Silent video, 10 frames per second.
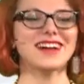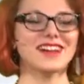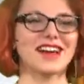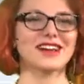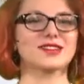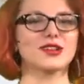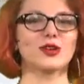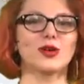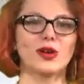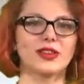Yeah,
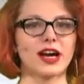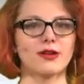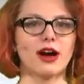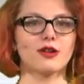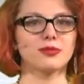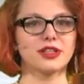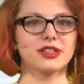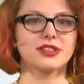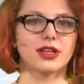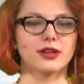so now I'll
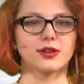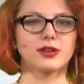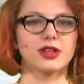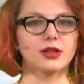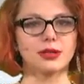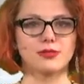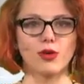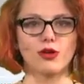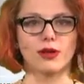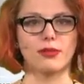be telling you a little bit
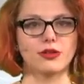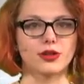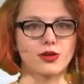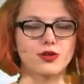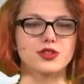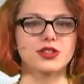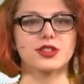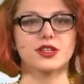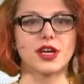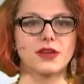more about the courses
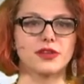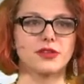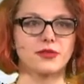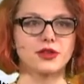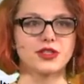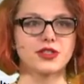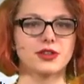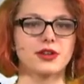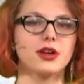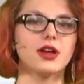that you have in the first
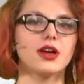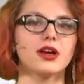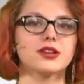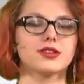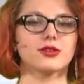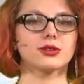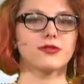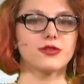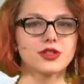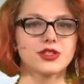year. So the
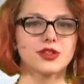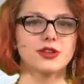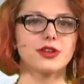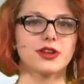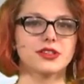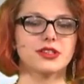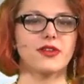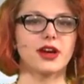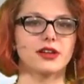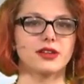first year is
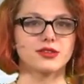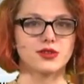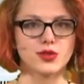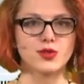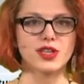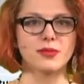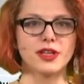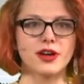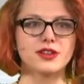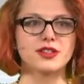divided into two
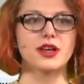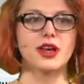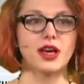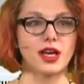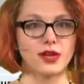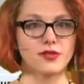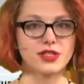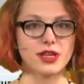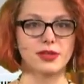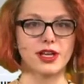seminars, and every
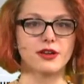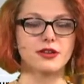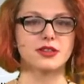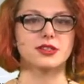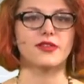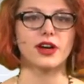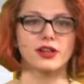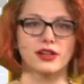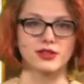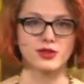seminar is
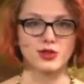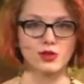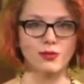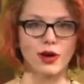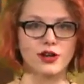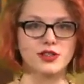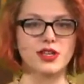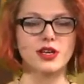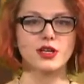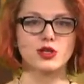divided into two parts.
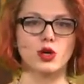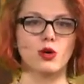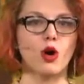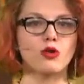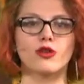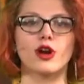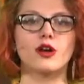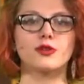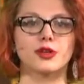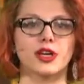So
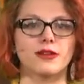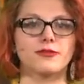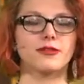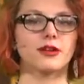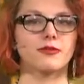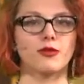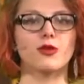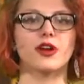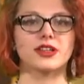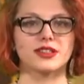overall, you have
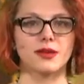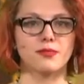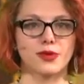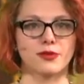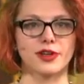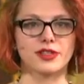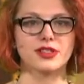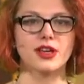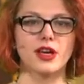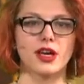four exam
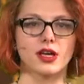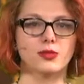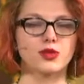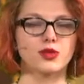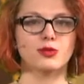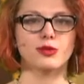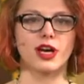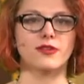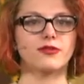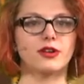periods in which we'll
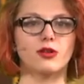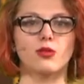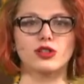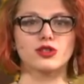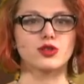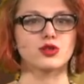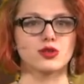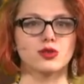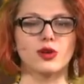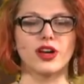have one to
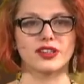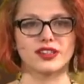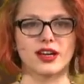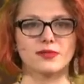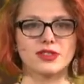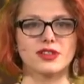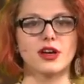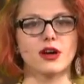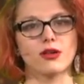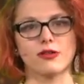two exams
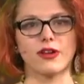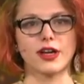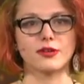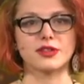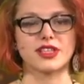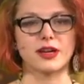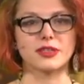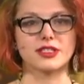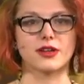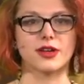or final
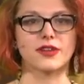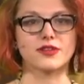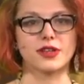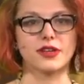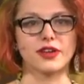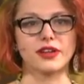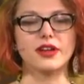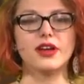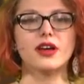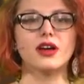assignments that you have to give in.
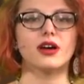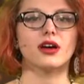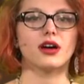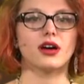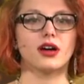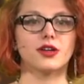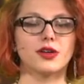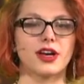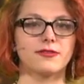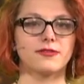You
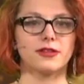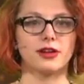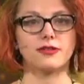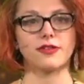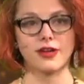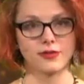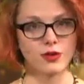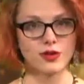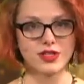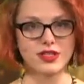have five
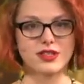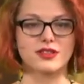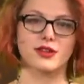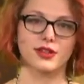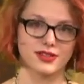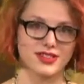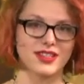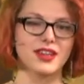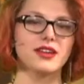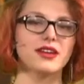courses, as you can
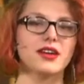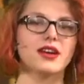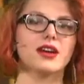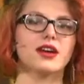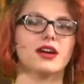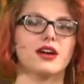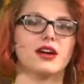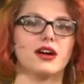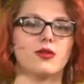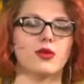see.
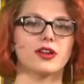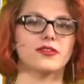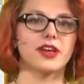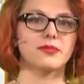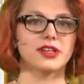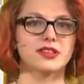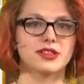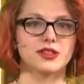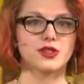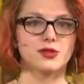One of them is
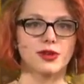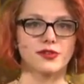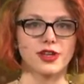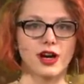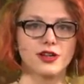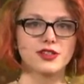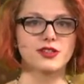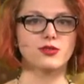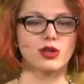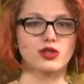History of the Arts,
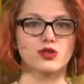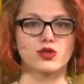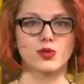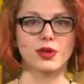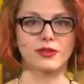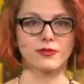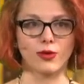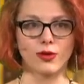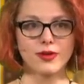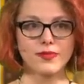1, 2, 3, and
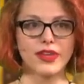4.